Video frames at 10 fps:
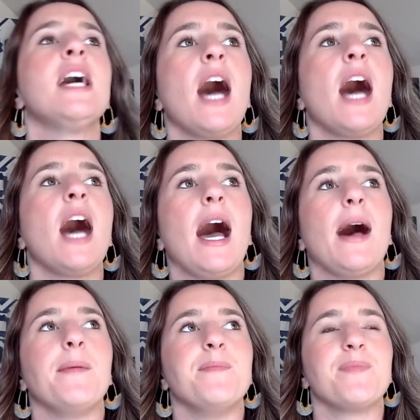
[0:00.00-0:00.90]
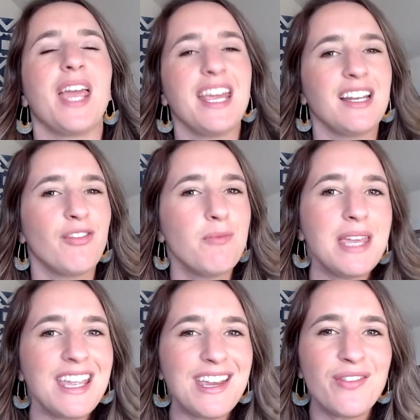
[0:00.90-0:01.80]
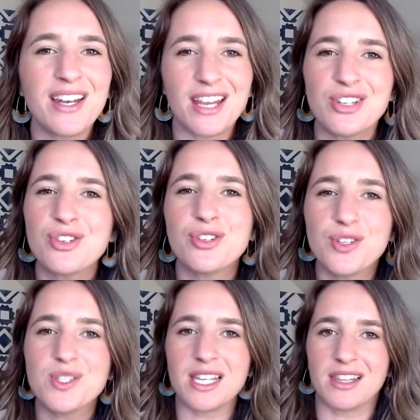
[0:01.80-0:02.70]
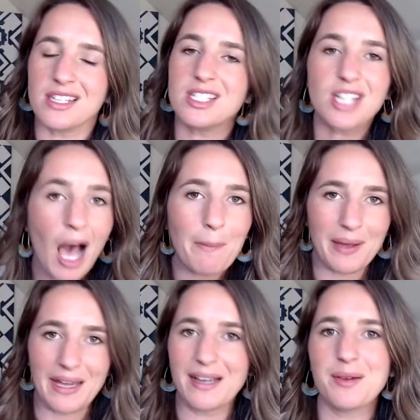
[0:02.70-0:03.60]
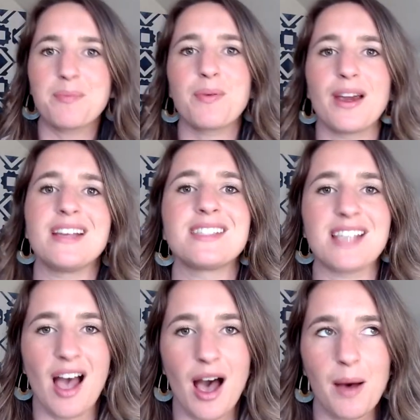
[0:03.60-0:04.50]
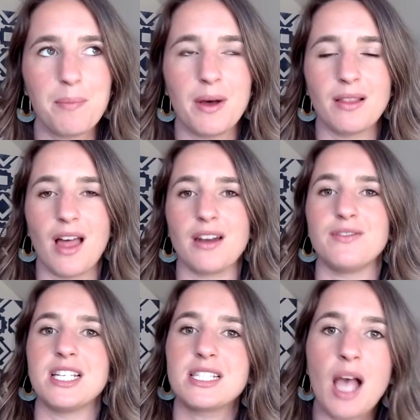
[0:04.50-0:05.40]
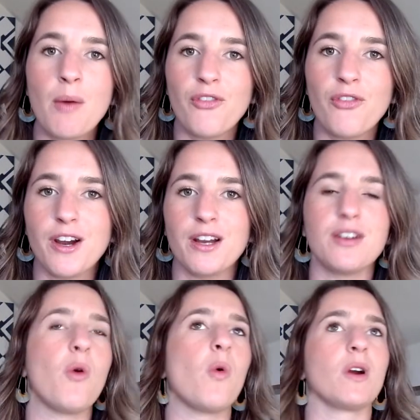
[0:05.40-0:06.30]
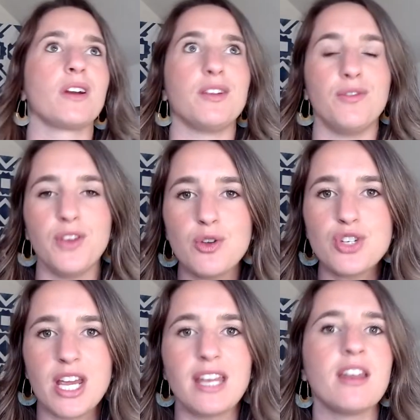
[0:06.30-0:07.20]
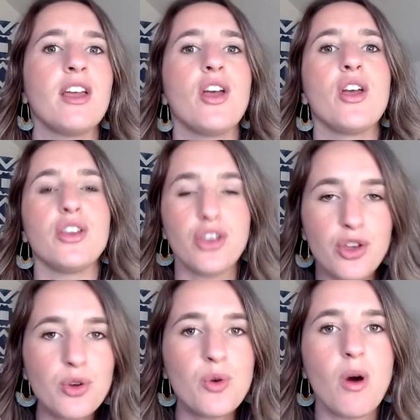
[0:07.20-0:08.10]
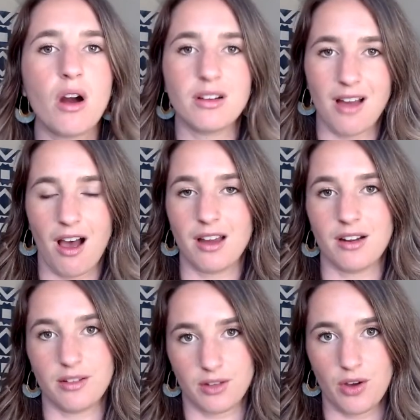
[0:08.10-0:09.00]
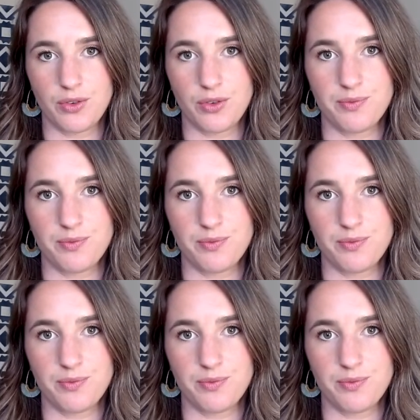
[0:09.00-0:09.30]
And if me even introducing this topic brings up a lot of discomfort or confusion, you are not alone.